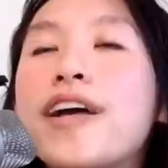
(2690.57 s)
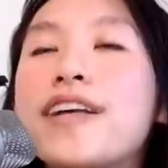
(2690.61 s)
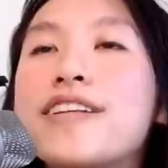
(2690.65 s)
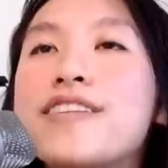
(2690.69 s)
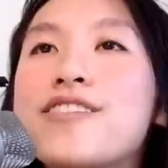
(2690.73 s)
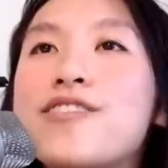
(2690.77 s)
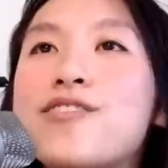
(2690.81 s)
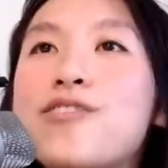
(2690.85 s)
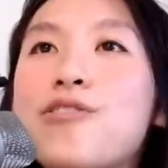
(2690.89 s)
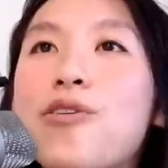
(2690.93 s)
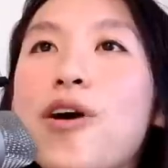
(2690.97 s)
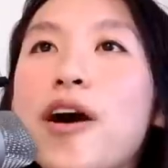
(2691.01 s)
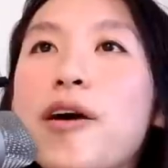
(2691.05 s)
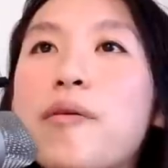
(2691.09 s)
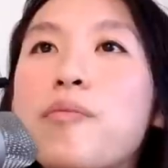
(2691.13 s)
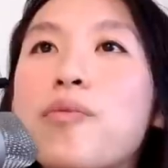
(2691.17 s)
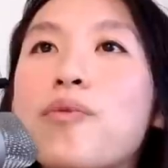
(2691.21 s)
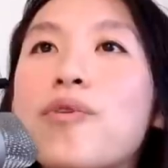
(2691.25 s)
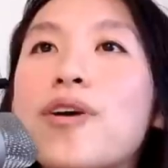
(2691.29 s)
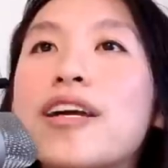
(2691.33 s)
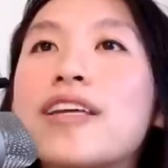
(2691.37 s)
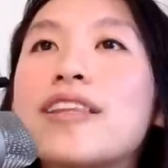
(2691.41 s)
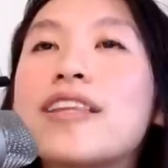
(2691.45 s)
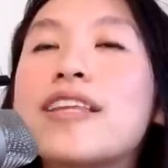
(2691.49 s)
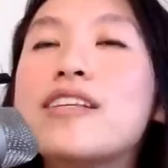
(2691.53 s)
And so I
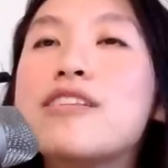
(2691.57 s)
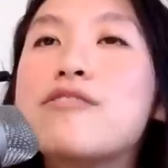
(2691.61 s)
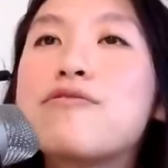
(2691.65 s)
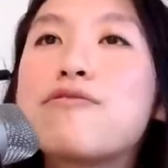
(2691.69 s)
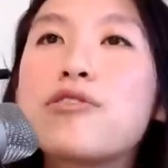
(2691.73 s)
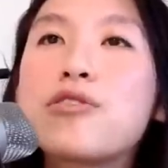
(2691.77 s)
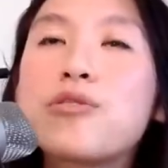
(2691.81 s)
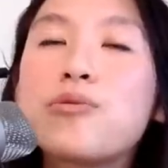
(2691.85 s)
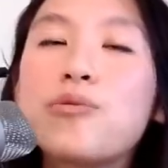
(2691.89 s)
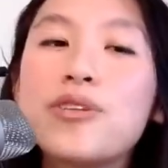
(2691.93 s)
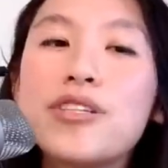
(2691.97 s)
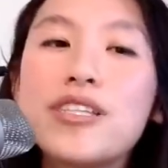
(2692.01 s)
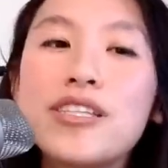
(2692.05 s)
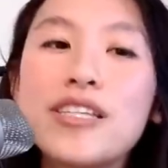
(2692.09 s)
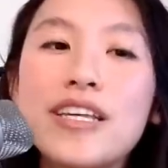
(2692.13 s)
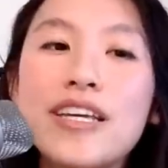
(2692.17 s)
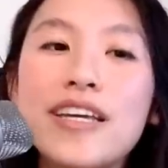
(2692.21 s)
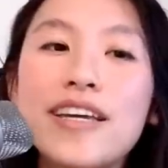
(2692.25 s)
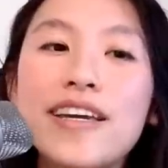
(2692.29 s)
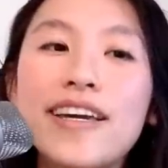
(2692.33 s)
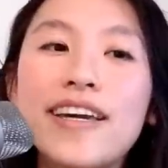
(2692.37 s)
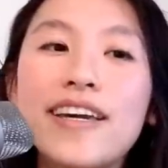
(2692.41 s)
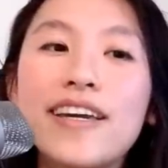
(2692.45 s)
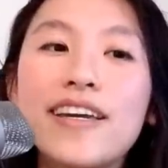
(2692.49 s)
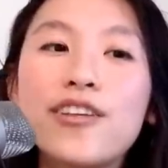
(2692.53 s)
bring this
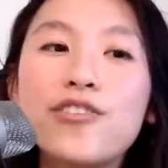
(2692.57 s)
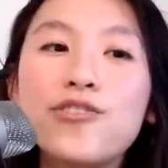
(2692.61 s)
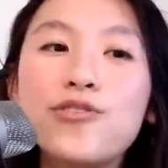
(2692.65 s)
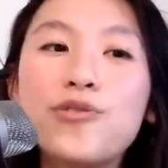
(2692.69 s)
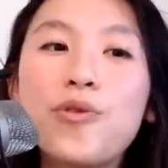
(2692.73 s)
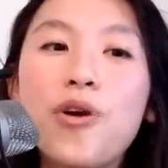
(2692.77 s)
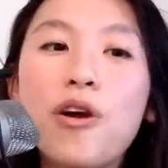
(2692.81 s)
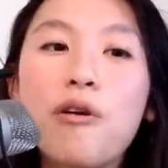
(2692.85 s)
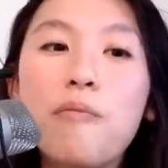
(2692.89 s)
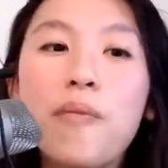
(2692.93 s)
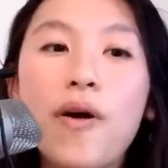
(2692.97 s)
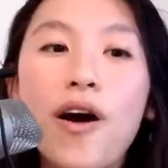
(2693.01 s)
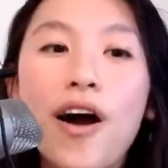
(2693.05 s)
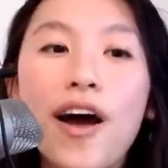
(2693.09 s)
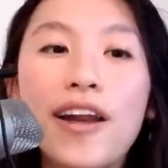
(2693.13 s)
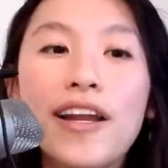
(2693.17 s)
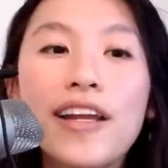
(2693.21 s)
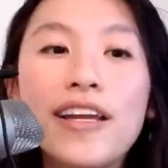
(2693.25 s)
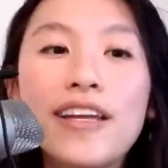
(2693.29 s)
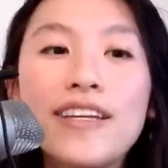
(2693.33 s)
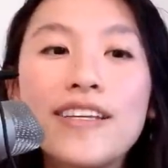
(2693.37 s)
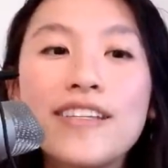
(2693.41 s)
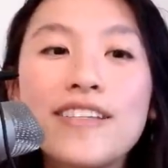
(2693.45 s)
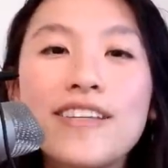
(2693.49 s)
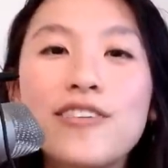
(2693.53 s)
frequency into our
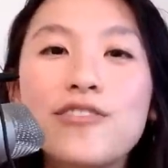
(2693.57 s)
bodies,